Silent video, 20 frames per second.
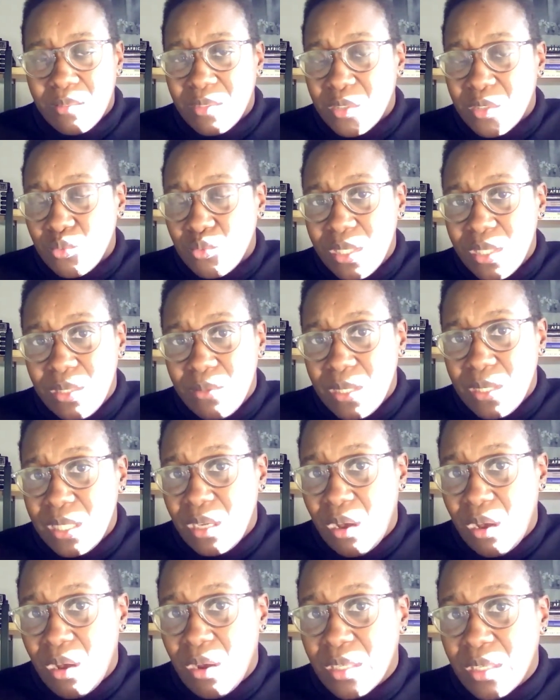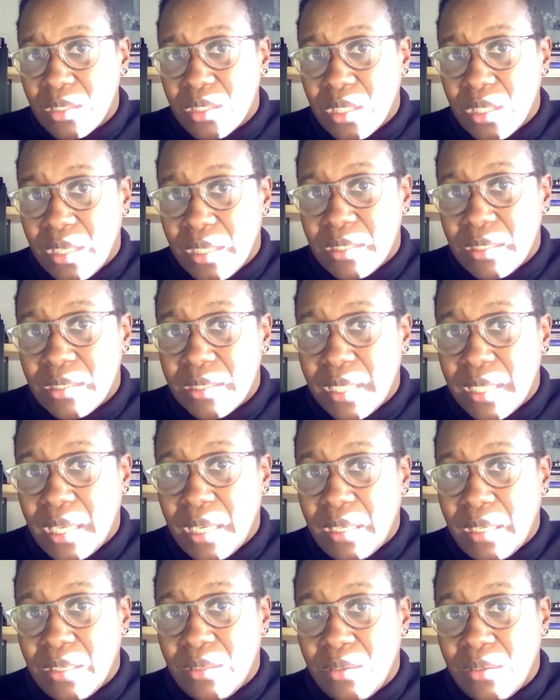It's really, really hard to
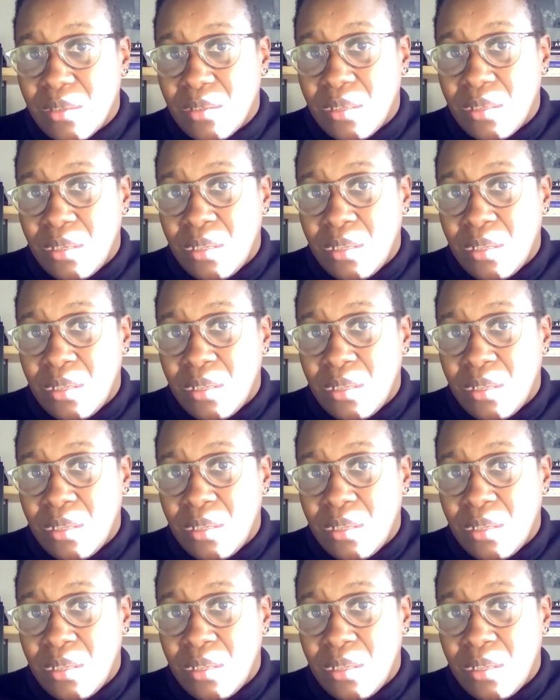understand